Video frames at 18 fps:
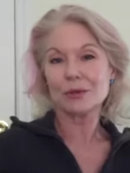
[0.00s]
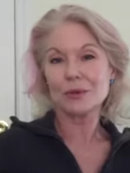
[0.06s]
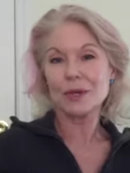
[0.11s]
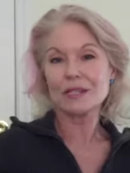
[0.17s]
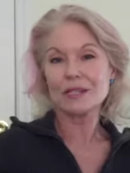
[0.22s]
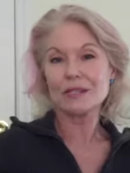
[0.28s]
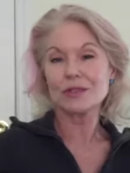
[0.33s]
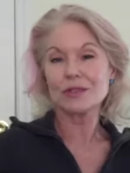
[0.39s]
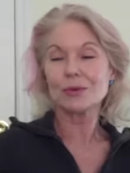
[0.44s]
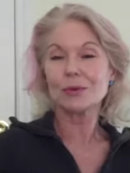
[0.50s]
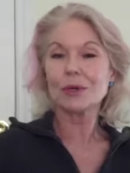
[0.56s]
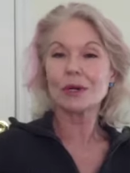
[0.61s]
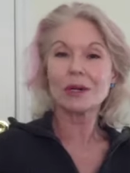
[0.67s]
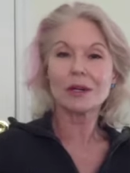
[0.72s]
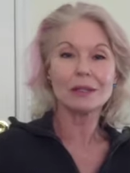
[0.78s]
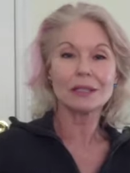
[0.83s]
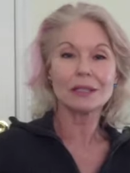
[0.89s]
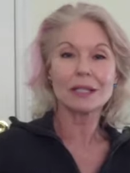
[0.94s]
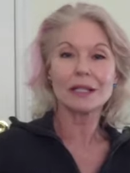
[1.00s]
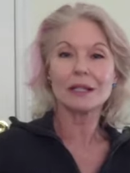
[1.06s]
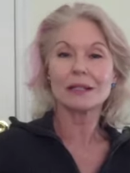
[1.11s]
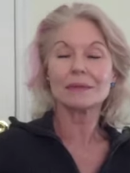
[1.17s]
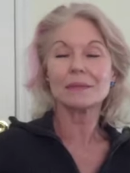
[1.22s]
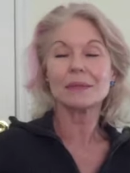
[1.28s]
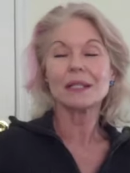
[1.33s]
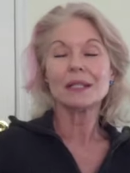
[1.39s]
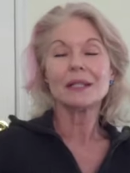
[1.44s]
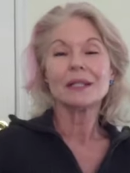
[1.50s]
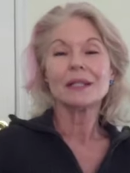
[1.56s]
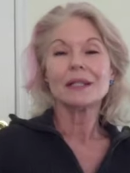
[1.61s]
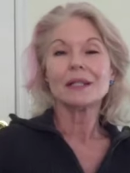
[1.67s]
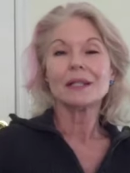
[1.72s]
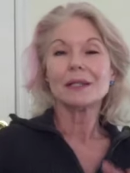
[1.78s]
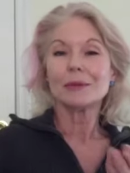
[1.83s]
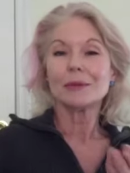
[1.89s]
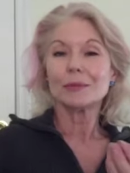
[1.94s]
the rest of the world.
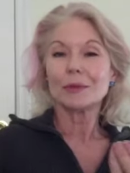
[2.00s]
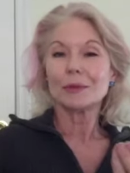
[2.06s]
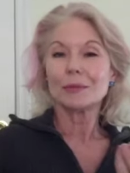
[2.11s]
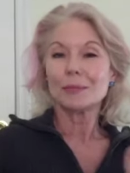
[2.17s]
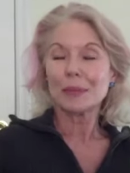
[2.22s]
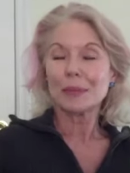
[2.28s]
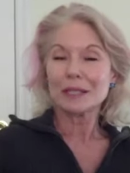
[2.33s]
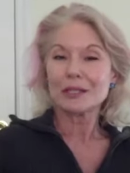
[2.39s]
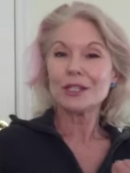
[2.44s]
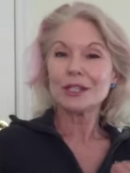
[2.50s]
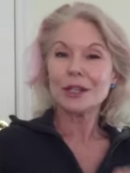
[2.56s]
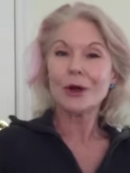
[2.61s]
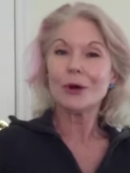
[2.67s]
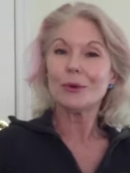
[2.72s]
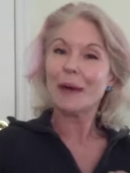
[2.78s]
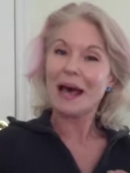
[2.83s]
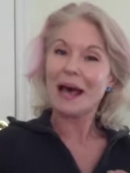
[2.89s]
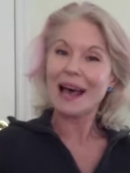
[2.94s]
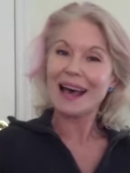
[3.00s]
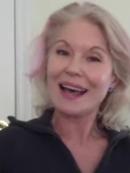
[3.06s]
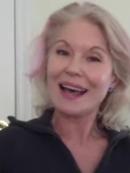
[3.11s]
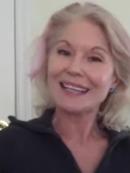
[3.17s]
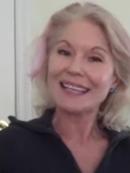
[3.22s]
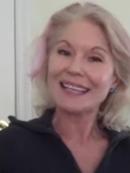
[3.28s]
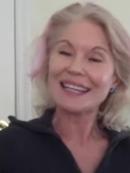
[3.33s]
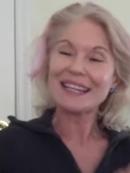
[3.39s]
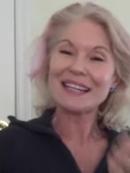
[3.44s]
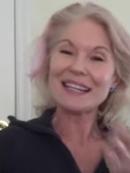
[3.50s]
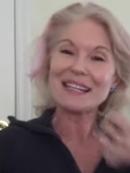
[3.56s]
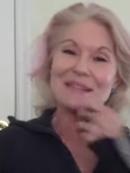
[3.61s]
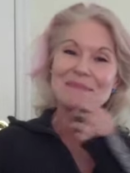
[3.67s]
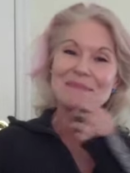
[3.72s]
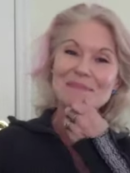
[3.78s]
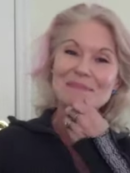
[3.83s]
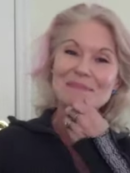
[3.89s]
But to go back, well,